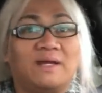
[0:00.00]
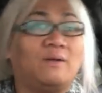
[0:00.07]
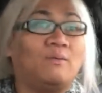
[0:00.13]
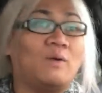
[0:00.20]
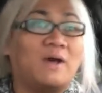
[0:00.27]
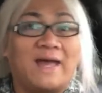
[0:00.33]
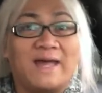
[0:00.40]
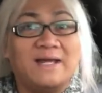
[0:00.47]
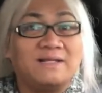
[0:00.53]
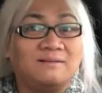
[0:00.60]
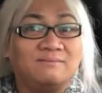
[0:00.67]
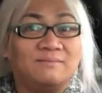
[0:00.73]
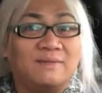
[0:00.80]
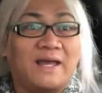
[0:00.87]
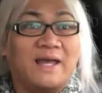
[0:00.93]
in white,
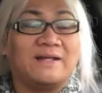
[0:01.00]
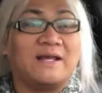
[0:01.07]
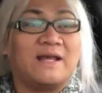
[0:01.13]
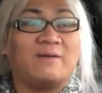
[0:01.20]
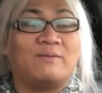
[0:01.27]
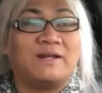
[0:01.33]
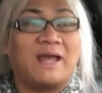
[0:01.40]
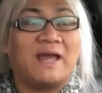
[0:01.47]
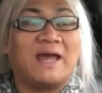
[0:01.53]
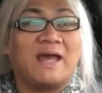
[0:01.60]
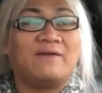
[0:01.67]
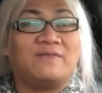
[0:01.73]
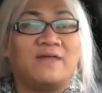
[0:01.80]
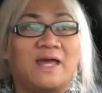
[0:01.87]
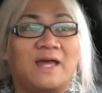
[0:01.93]
and I already
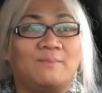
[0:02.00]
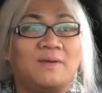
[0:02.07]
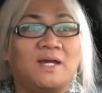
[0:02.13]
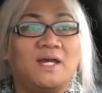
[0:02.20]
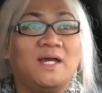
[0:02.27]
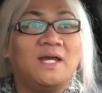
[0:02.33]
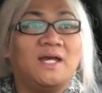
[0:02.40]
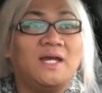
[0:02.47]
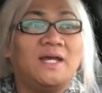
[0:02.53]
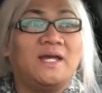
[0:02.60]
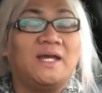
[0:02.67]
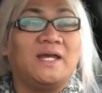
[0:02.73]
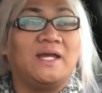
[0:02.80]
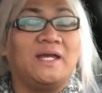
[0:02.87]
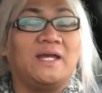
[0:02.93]
have them
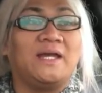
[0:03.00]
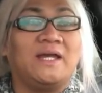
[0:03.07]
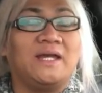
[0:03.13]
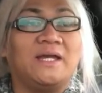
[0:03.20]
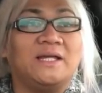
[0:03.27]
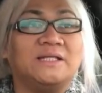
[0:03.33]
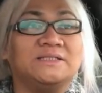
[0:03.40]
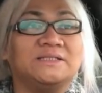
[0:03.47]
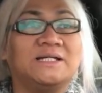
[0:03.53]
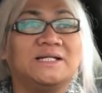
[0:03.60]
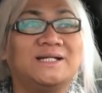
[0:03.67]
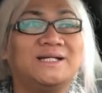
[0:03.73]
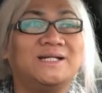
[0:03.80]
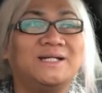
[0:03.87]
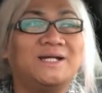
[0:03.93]

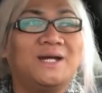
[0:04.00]
in